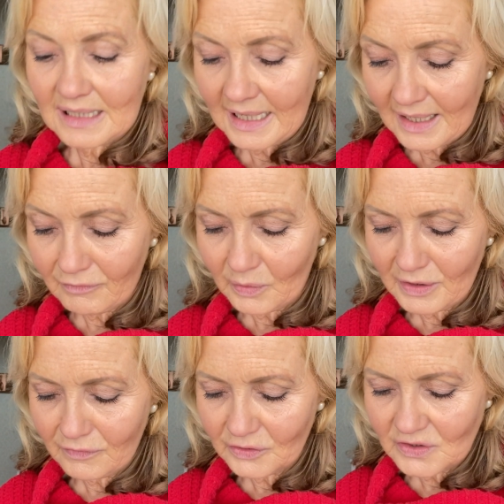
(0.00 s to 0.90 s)
I have
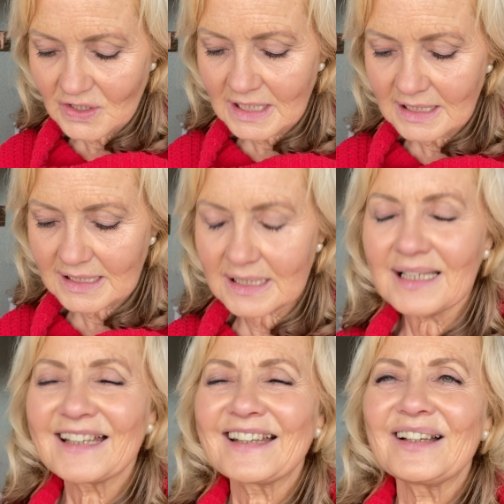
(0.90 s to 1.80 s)
quite full cheeks,
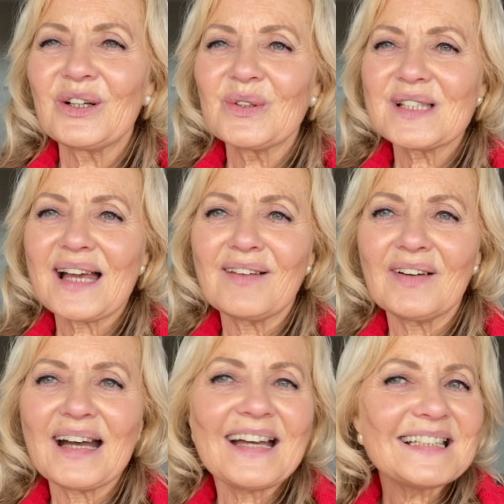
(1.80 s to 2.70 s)
always have
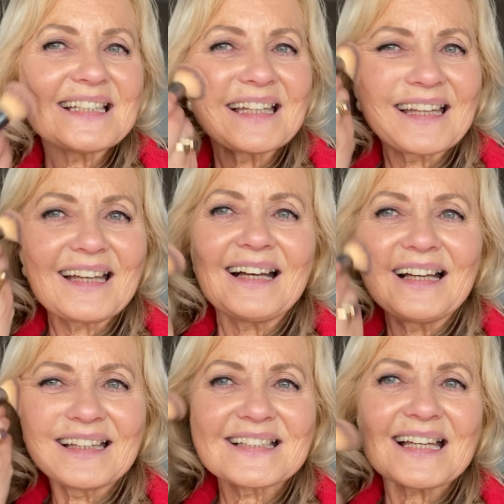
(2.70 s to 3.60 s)
had,
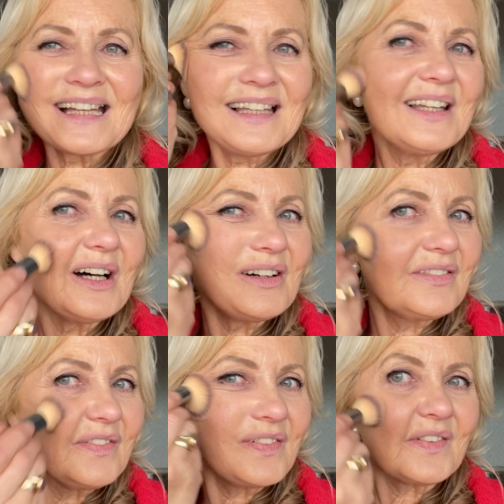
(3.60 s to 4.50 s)
and I
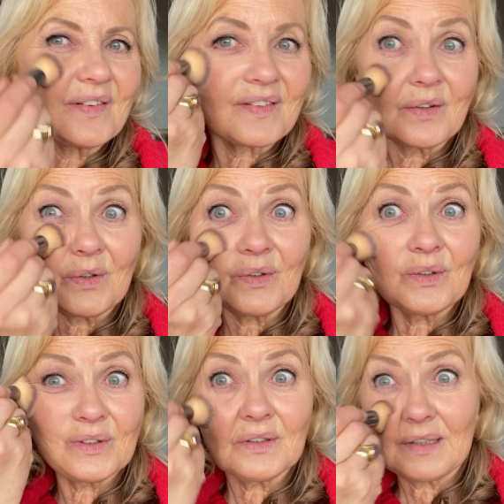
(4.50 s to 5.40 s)
love the
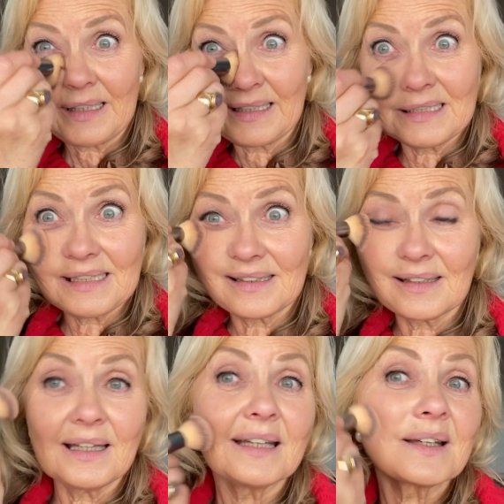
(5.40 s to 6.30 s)
whole idea
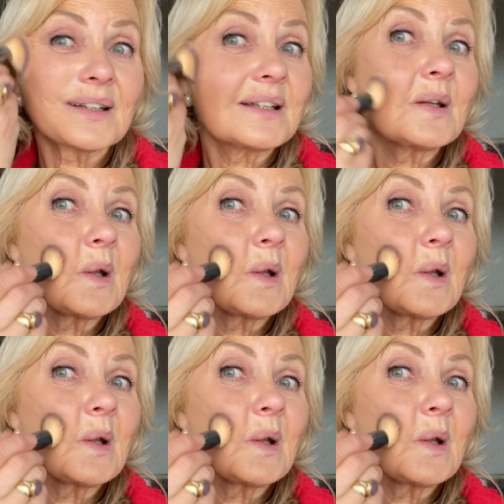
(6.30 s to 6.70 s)
that I can